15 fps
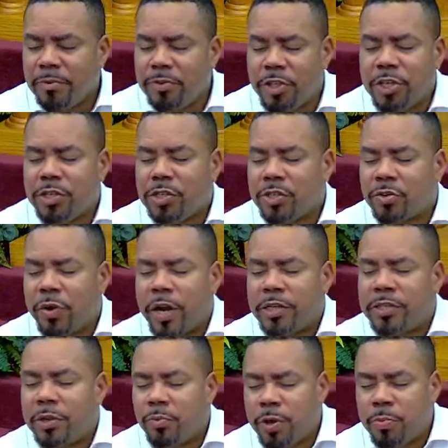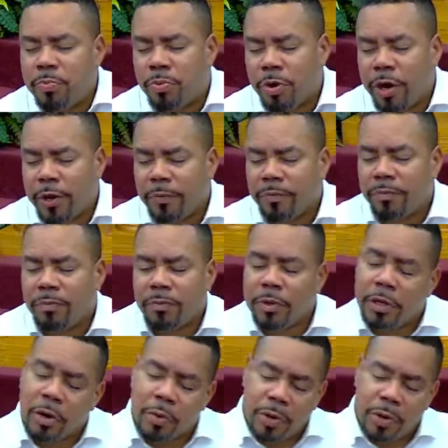Jesus Christ that we pray. Go